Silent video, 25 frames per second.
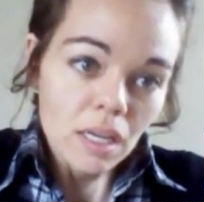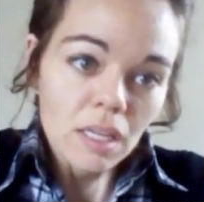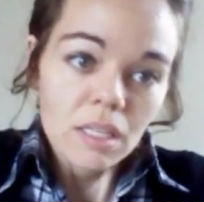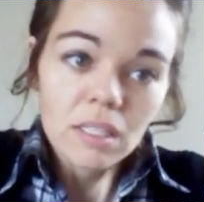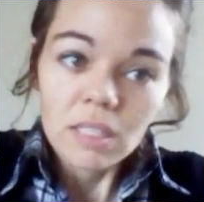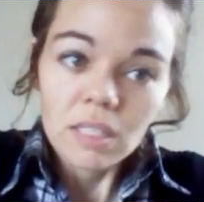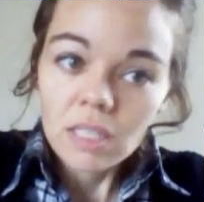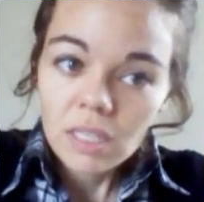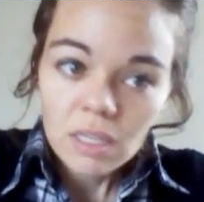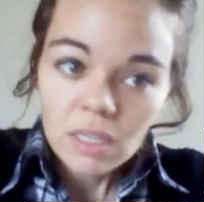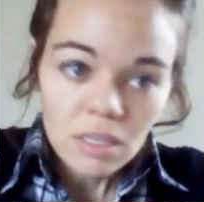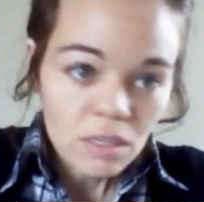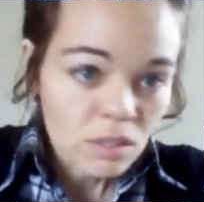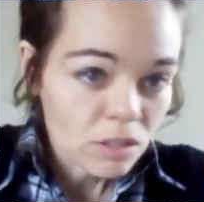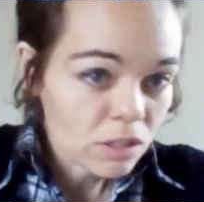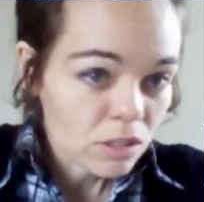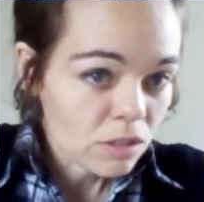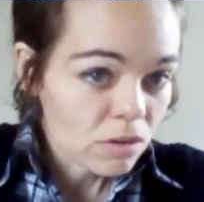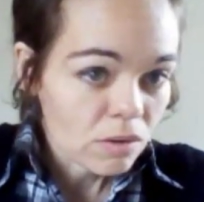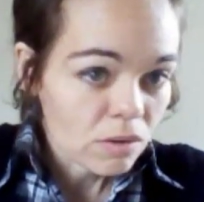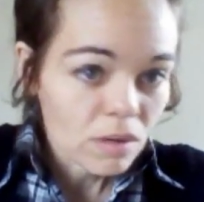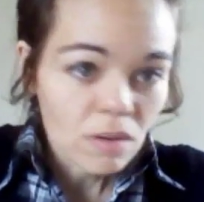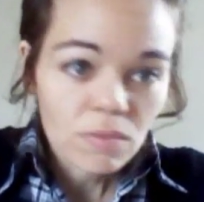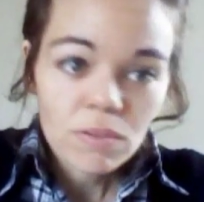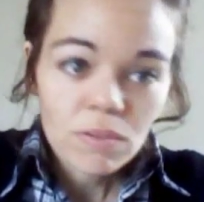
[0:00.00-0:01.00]
to get used
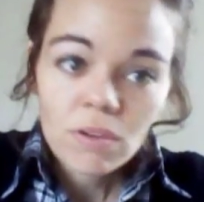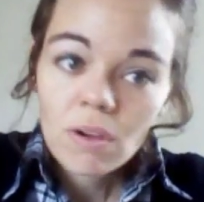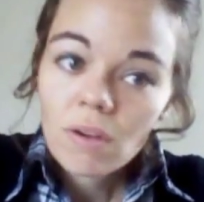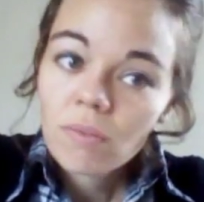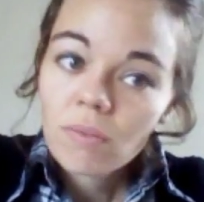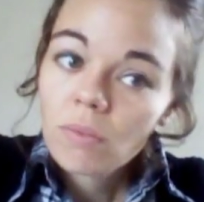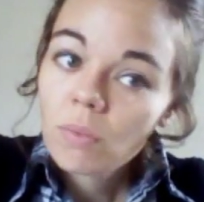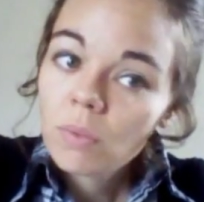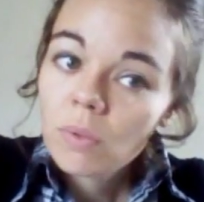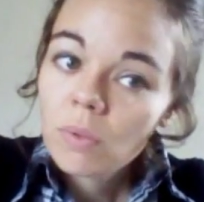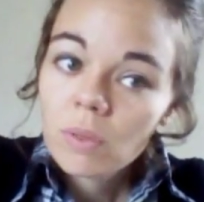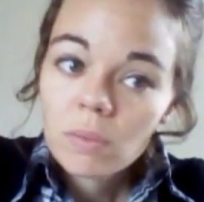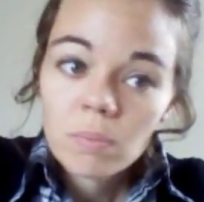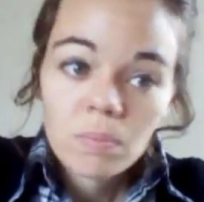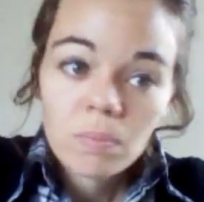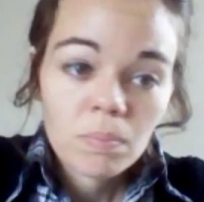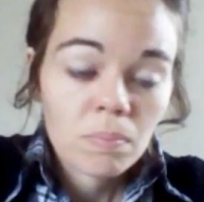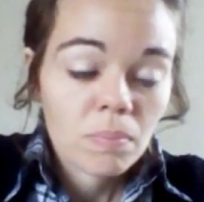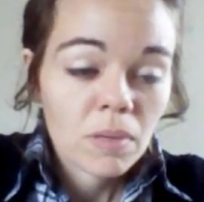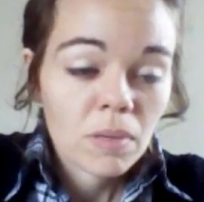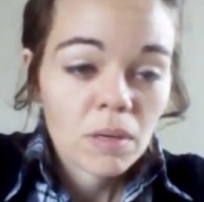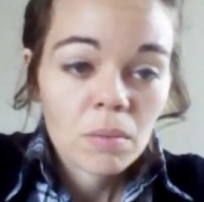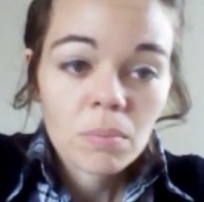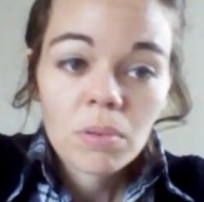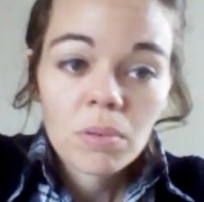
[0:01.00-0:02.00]
to it. If you have a really
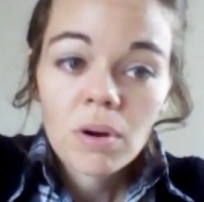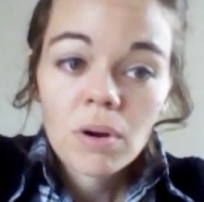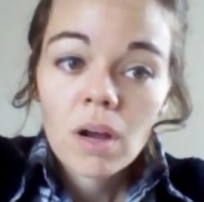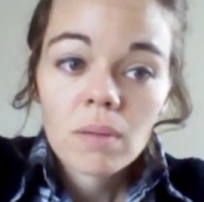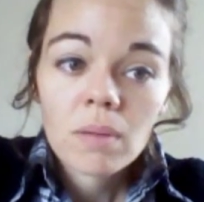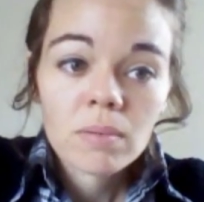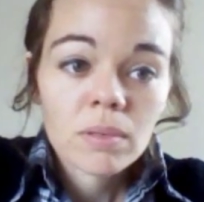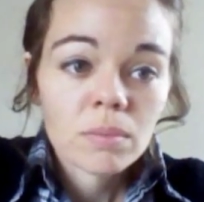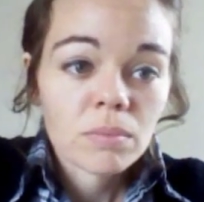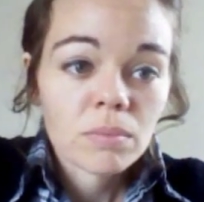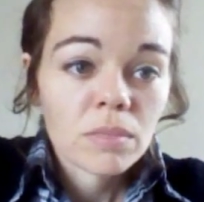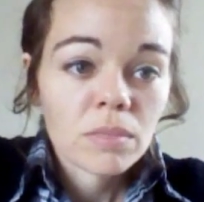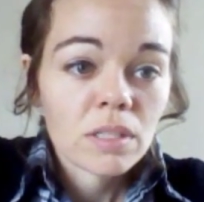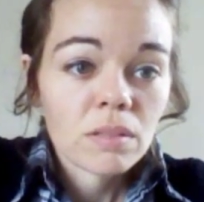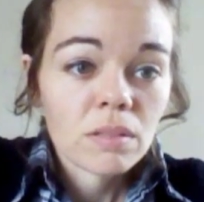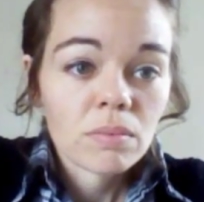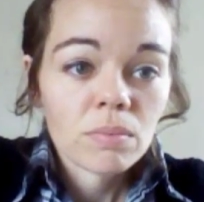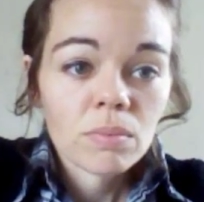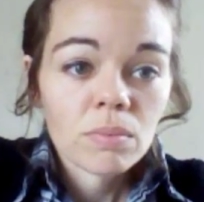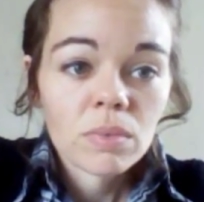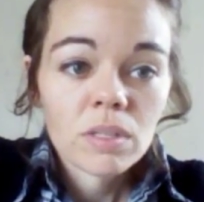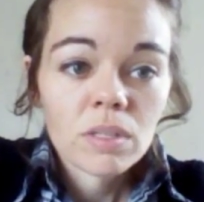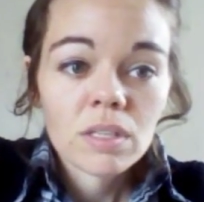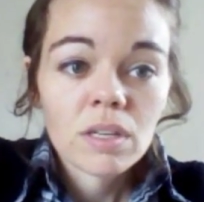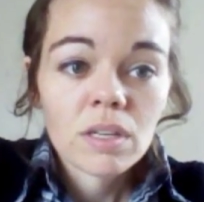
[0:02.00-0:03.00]
big problem
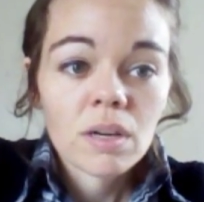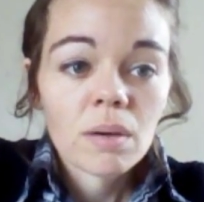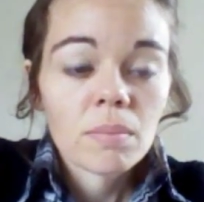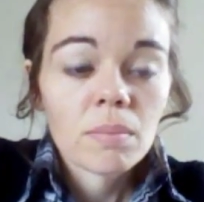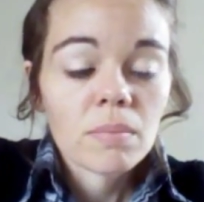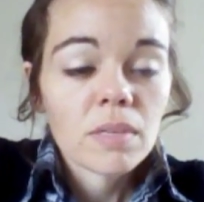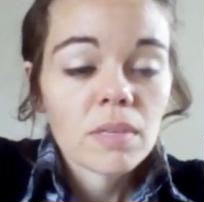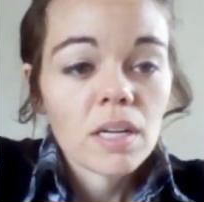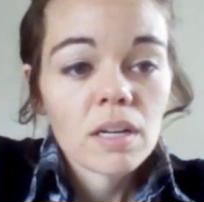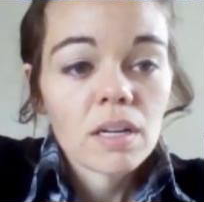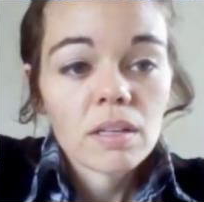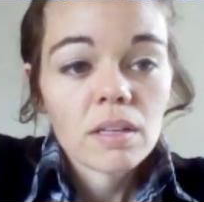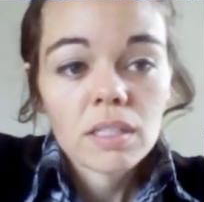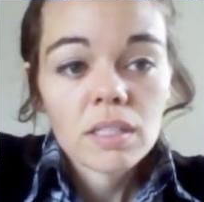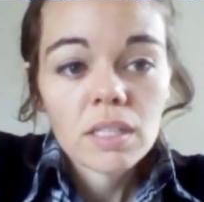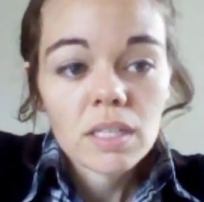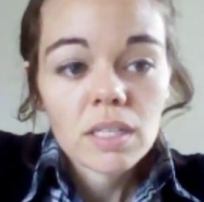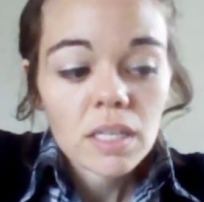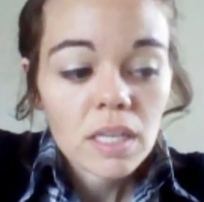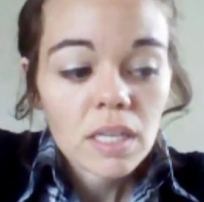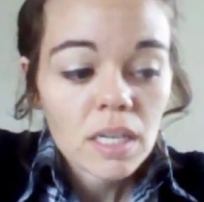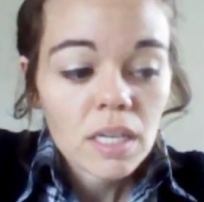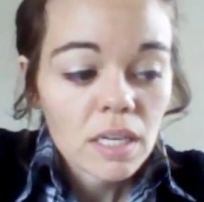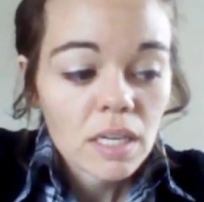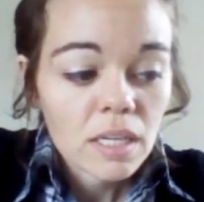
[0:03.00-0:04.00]
with yelling
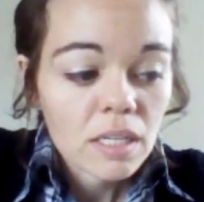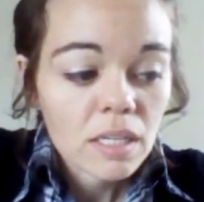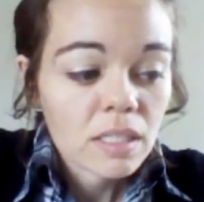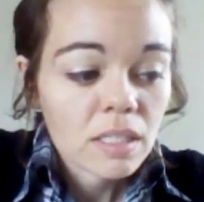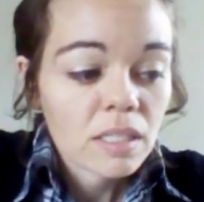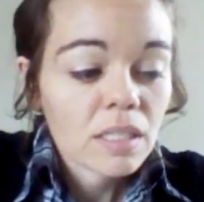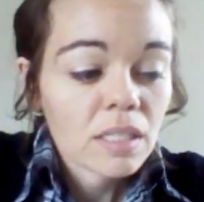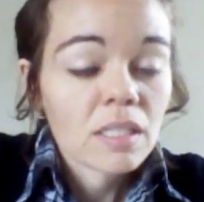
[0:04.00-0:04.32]
at kids,